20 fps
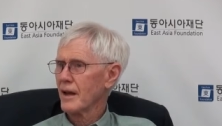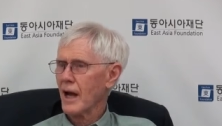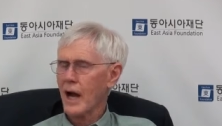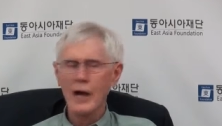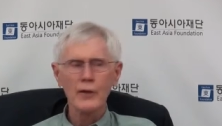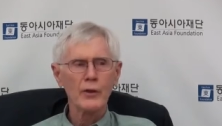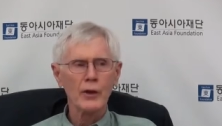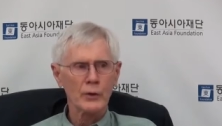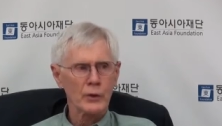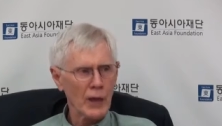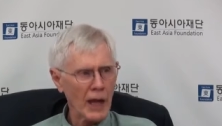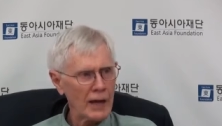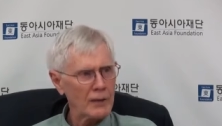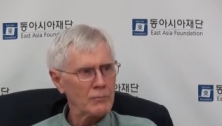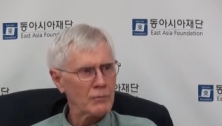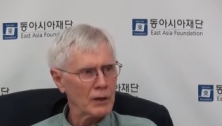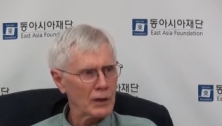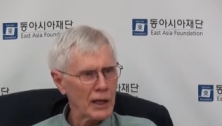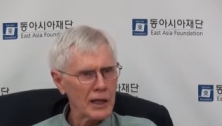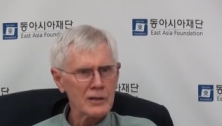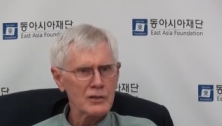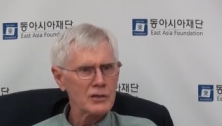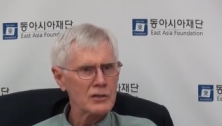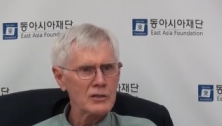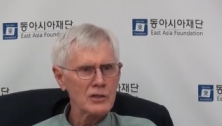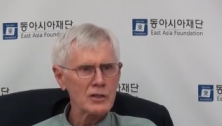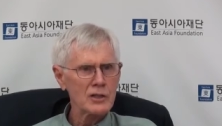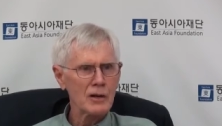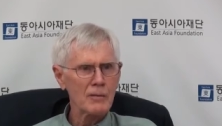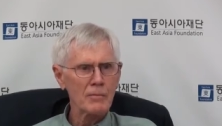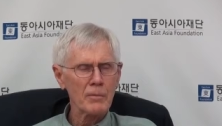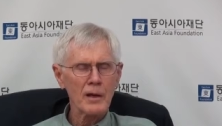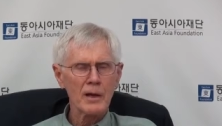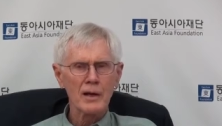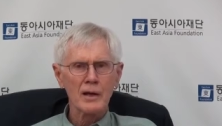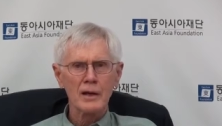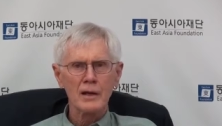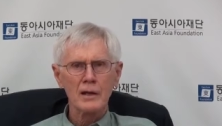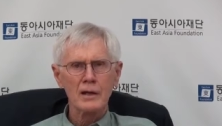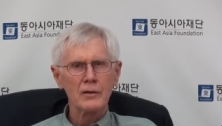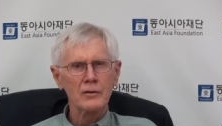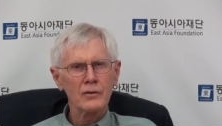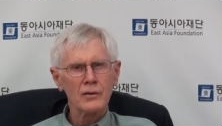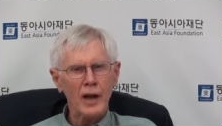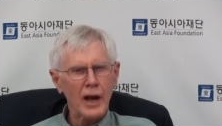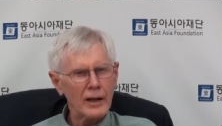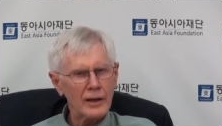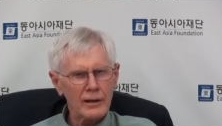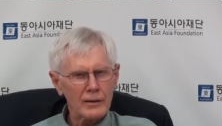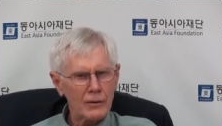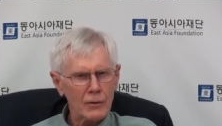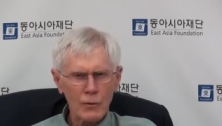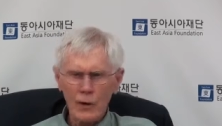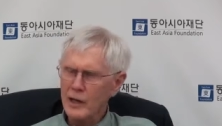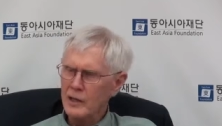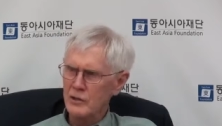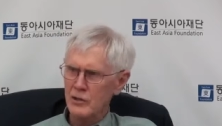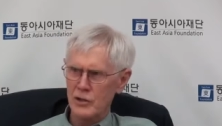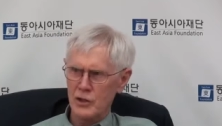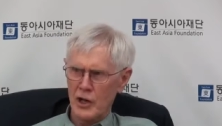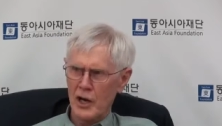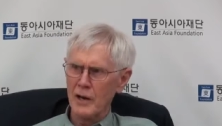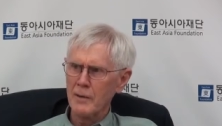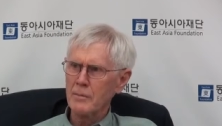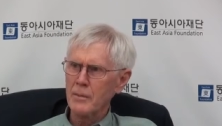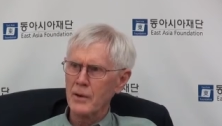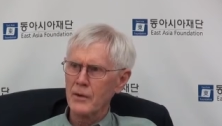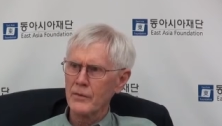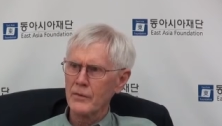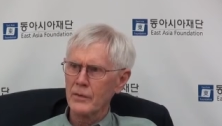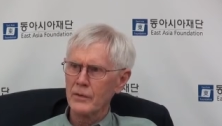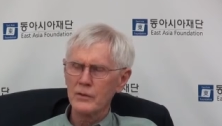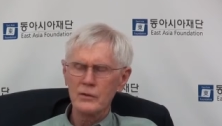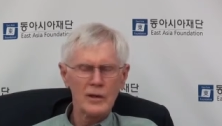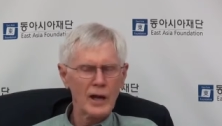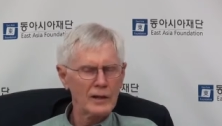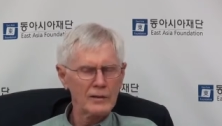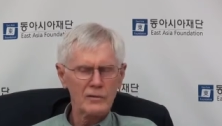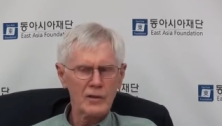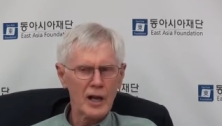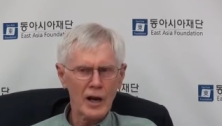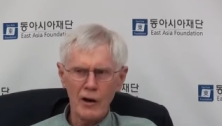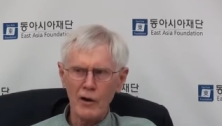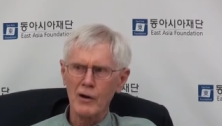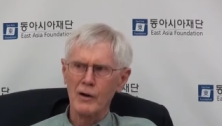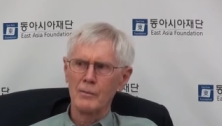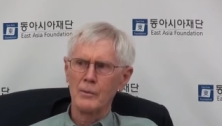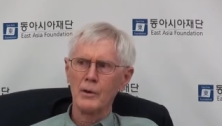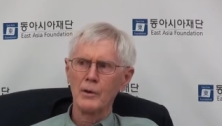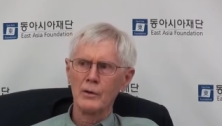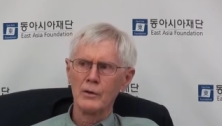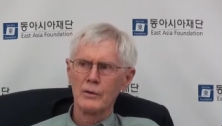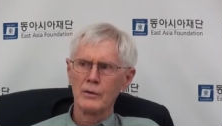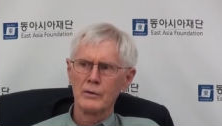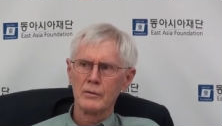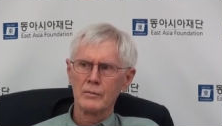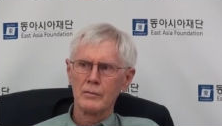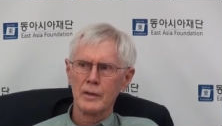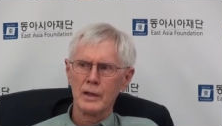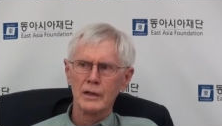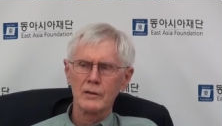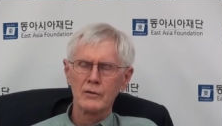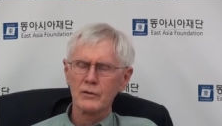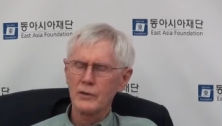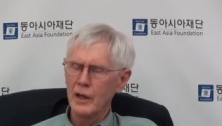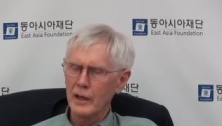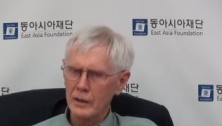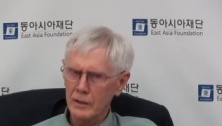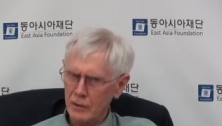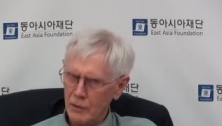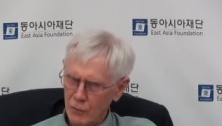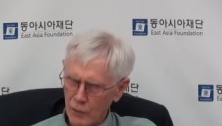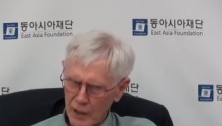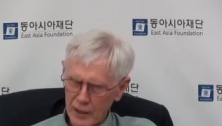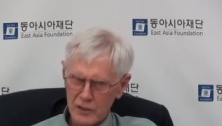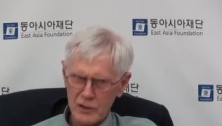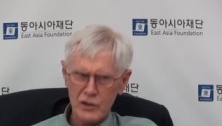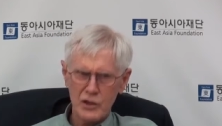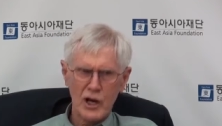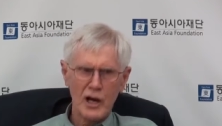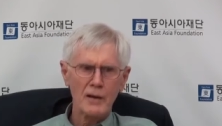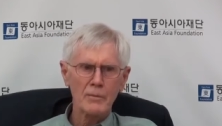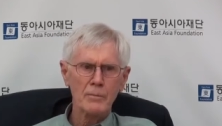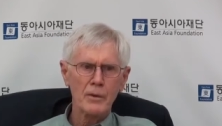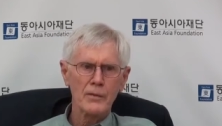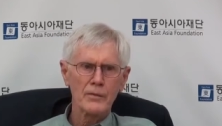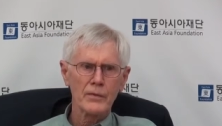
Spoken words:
and that relationship is not in great shape, it's not terrible, but it's not in great shape,